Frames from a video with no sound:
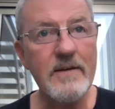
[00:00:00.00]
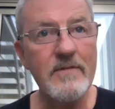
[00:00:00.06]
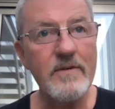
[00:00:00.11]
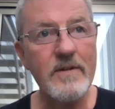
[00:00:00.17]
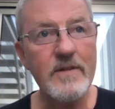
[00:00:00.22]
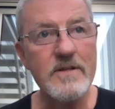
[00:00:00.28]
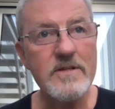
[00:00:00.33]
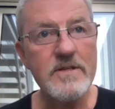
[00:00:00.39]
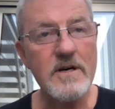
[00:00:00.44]
at
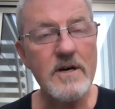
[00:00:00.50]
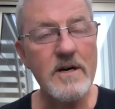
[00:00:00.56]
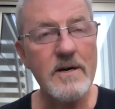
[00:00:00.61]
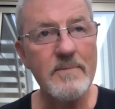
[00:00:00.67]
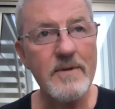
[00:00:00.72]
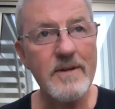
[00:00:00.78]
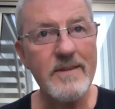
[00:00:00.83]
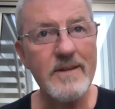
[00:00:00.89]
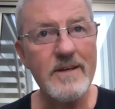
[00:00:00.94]
the time
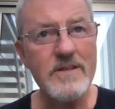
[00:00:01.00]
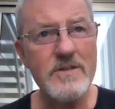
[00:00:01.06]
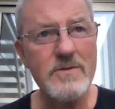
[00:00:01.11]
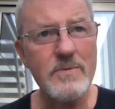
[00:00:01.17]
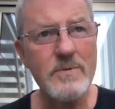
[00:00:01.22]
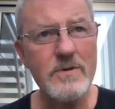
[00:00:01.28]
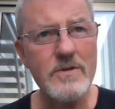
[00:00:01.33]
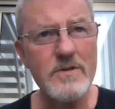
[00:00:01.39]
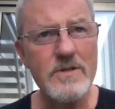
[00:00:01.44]
that this
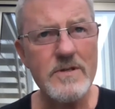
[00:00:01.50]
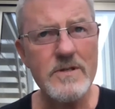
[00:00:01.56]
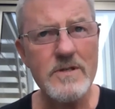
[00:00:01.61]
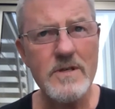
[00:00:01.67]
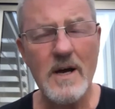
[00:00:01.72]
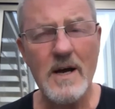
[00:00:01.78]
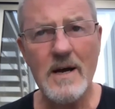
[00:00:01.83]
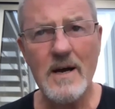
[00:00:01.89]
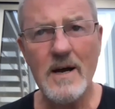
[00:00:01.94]
was
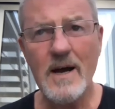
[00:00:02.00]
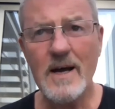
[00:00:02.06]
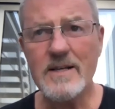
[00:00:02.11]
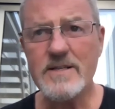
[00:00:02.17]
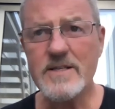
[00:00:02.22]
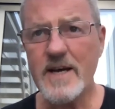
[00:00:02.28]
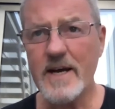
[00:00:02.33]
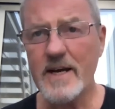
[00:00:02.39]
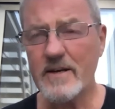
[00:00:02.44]
a
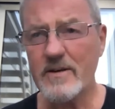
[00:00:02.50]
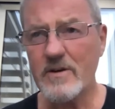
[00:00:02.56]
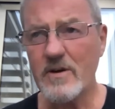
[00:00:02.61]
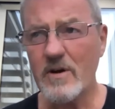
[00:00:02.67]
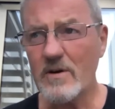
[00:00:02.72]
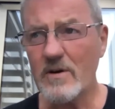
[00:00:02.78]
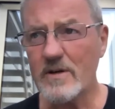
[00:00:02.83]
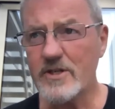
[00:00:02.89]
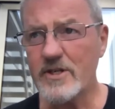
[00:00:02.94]

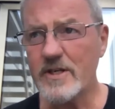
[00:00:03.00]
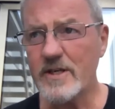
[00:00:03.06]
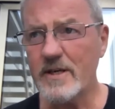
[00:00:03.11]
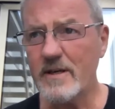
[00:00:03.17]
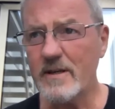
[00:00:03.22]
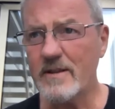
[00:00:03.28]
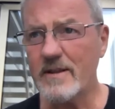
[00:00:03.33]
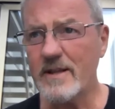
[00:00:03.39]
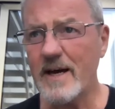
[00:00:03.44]
technology,
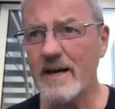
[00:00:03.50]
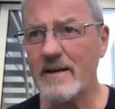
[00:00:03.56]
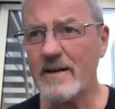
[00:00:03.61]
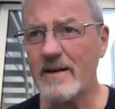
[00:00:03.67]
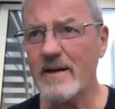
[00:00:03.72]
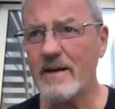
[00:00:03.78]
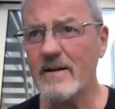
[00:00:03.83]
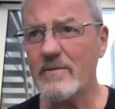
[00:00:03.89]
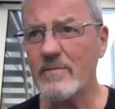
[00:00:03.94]
that
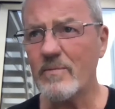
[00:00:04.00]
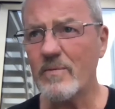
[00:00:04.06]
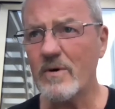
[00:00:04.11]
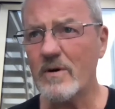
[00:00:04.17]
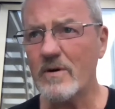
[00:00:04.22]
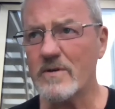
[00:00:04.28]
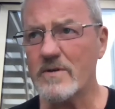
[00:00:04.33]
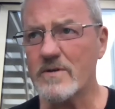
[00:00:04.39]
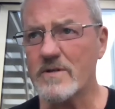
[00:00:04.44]
it
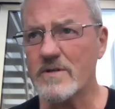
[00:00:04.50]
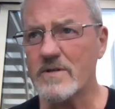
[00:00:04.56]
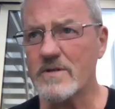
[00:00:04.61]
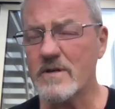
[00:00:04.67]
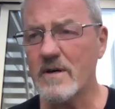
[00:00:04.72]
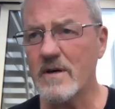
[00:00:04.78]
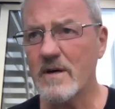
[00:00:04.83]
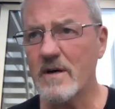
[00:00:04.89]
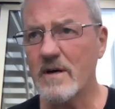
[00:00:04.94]
was
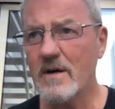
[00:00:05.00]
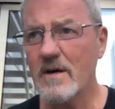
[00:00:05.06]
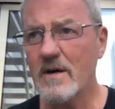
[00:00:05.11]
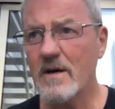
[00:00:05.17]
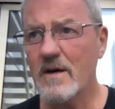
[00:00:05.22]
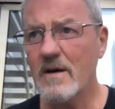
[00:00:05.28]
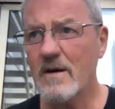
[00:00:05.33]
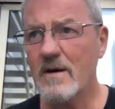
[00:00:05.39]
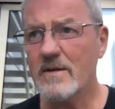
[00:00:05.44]

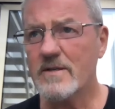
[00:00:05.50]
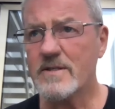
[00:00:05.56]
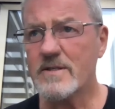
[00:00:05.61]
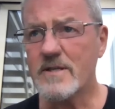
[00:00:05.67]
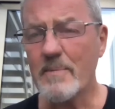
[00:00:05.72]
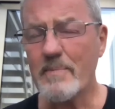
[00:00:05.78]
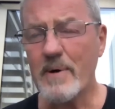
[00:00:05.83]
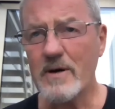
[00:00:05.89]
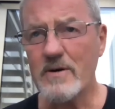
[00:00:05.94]

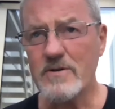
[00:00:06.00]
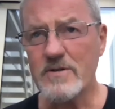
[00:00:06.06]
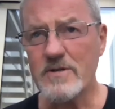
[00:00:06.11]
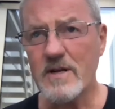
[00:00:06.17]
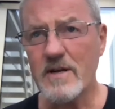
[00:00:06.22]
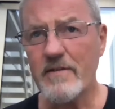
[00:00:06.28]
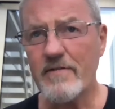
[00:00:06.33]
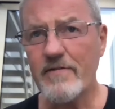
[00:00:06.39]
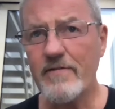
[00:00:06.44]

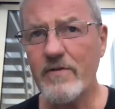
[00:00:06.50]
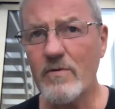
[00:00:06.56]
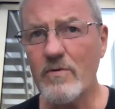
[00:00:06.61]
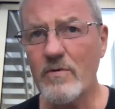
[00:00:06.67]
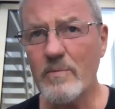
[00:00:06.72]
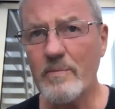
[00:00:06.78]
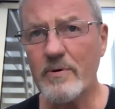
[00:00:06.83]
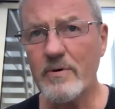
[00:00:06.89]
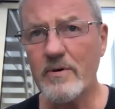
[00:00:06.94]
supposedly
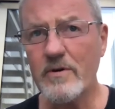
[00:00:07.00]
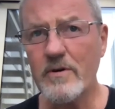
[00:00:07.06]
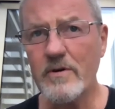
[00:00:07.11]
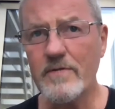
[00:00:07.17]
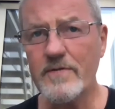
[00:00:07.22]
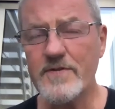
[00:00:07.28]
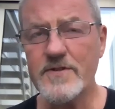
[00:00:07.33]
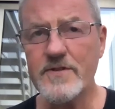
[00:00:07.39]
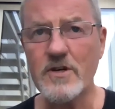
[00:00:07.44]
foolproof,
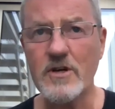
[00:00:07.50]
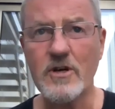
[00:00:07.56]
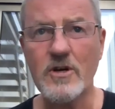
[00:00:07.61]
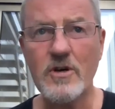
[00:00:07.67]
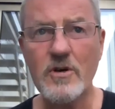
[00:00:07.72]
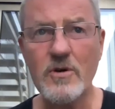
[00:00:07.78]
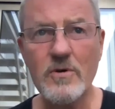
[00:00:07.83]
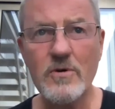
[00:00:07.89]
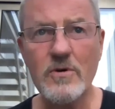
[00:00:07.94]

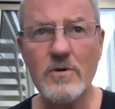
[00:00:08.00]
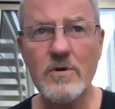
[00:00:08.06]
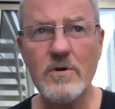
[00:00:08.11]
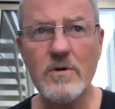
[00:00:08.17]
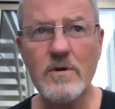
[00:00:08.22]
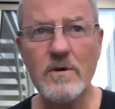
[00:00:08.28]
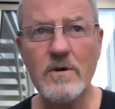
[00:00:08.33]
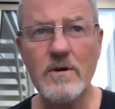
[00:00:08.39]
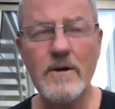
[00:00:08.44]

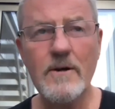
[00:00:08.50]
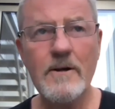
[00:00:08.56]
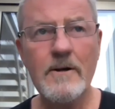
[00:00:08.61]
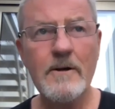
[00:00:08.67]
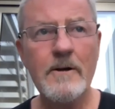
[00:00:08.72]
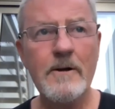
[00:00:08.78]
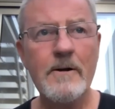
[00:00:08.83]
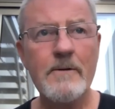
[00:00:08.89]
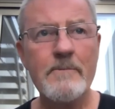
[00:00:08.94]
secure,
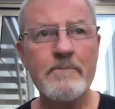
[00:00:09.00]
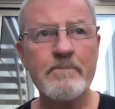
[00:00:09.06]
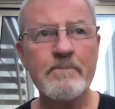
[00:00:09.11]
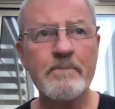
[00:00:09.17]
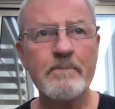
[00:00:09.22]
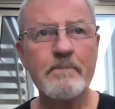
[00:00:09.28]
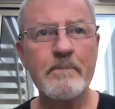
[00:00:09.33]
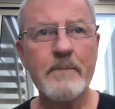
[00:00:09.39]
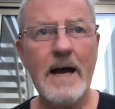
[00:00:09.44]

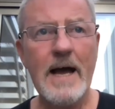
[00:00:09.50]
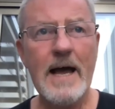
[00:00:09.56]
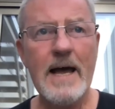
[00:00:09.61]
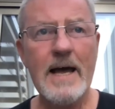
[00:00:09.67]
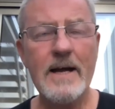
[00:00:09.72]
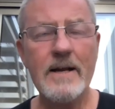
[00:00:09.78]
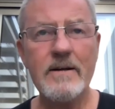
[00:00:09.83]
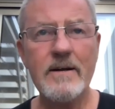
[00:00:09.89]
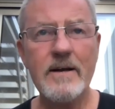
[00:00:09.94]

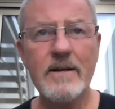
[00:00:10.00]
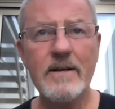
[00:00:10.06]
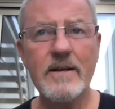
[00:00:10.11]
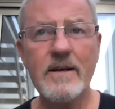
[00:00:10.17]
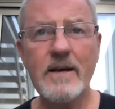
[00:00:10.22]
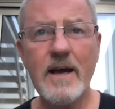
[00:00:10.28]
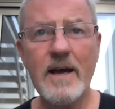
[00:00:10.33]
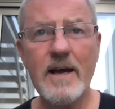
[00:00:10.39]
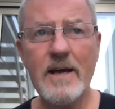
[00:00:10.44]
and it
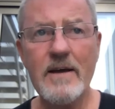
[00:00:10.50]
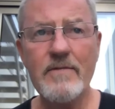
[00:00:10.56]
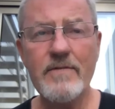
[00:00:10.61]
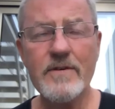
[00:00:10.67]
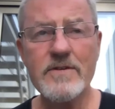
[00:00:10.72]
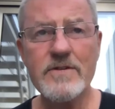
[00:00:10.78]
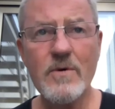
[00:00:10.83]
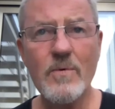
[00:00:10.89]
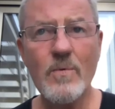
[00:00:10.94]
gave
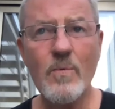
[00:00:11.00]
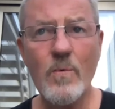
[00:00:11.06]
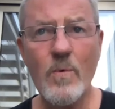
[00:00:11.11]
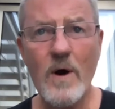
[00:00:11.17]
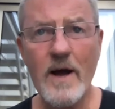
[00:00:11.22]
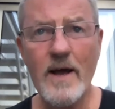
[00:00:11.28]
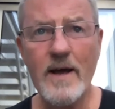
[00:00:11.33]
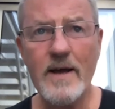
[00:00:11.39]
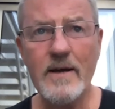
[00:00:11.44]
us a
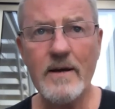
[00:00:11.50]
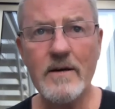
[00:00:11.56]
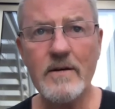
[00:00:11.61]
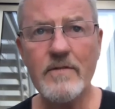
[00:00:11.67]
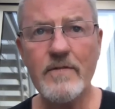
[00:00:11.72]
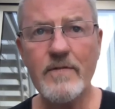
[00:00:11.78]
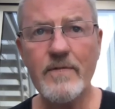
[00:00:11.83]
way of